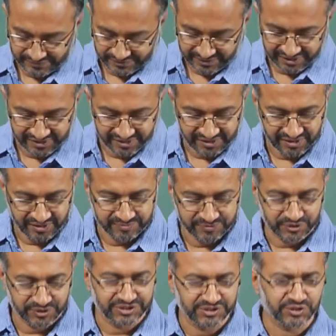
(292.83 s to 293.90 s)
And
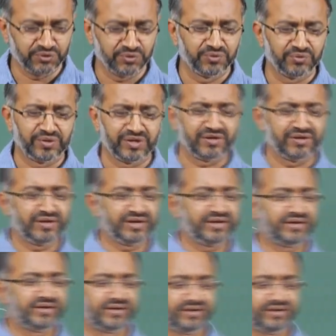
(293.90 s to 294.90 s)
so just to